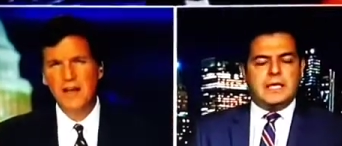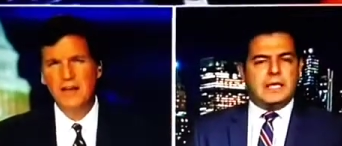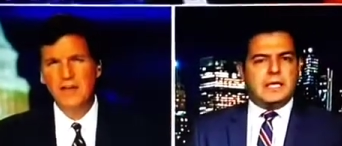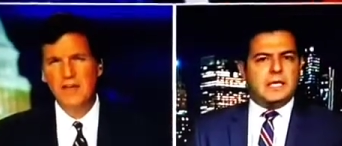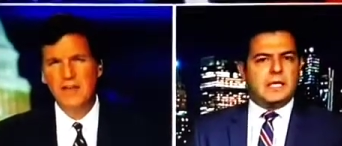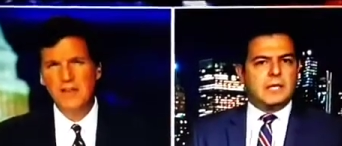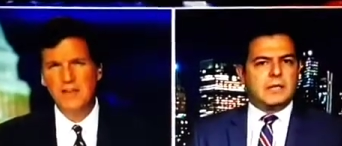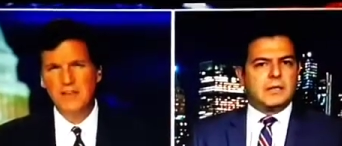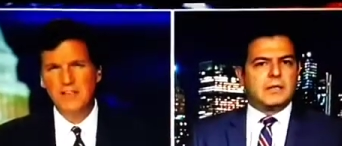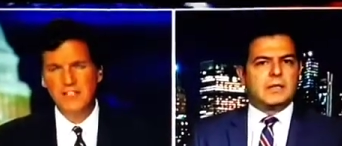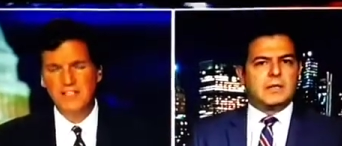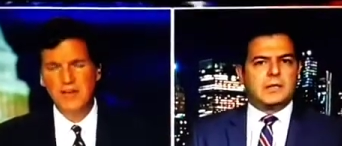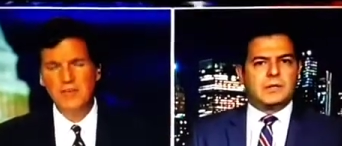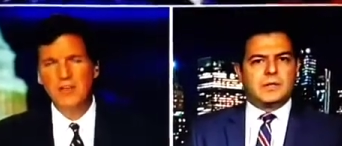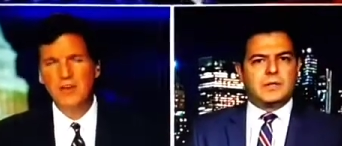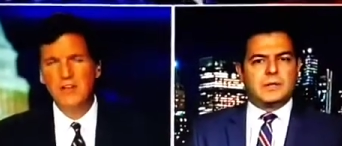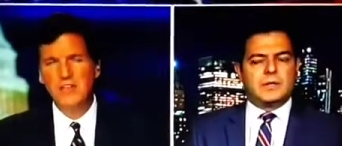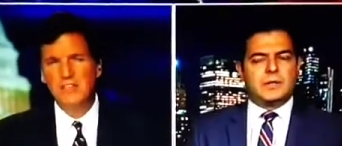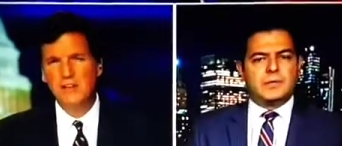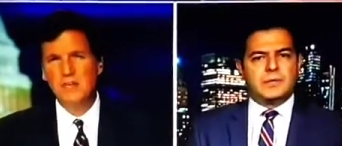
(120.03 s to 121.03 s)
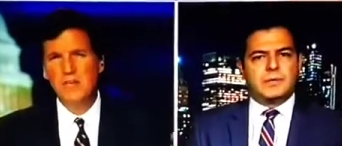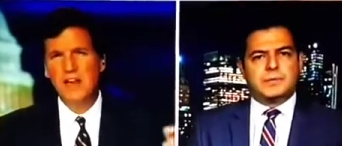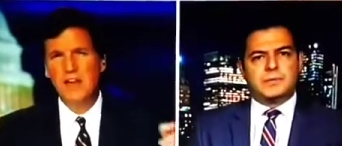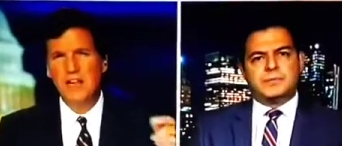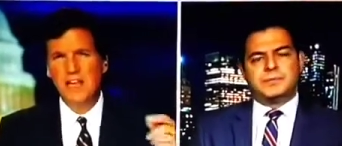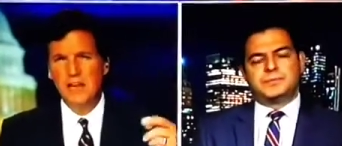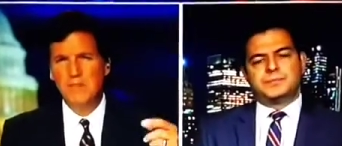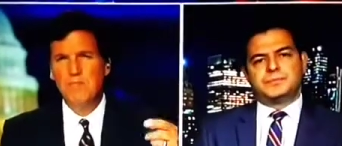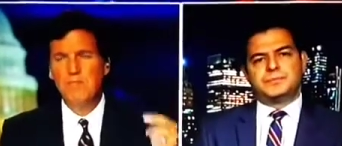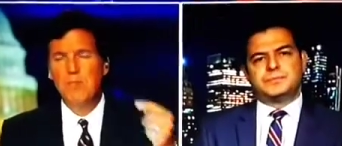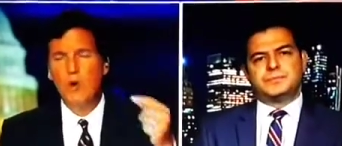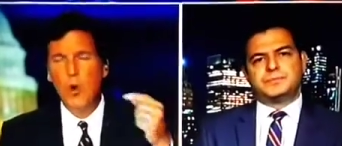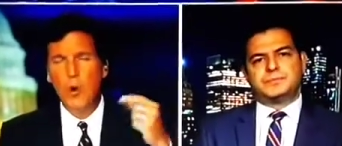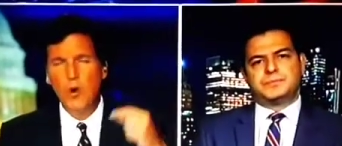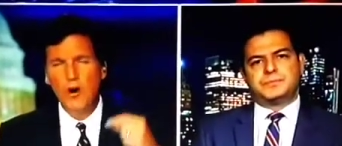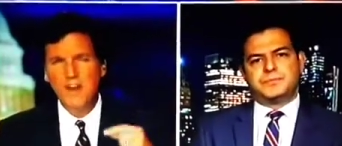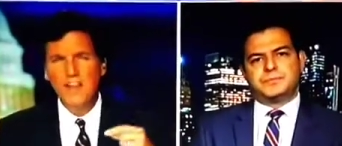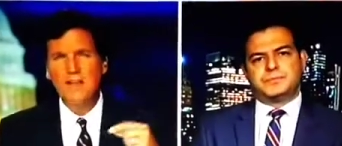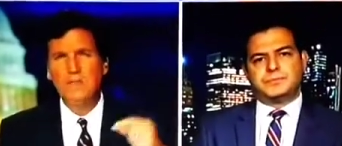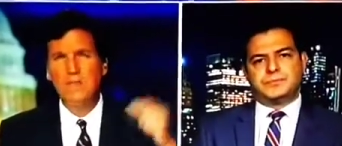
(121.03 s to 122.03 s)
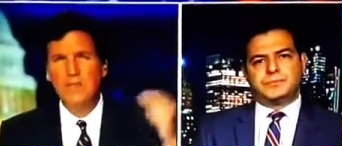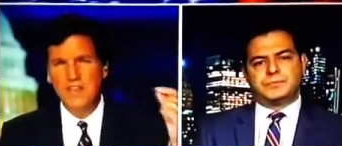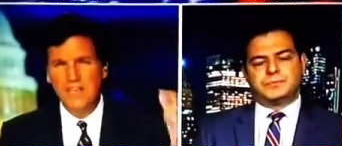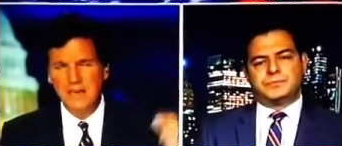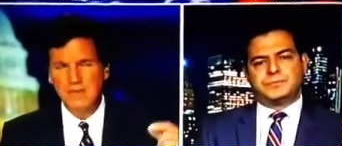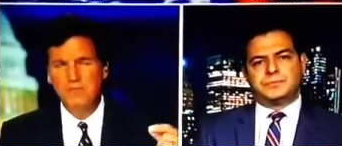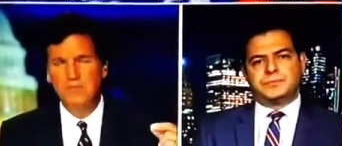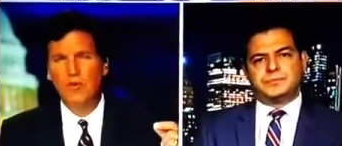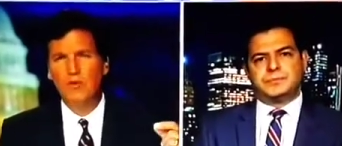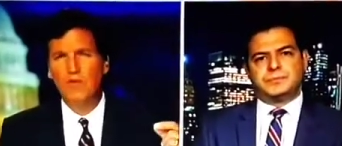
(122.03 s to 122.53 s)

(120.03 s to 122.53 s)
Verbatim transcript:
Speaker 1: the, the, symbolism in importing people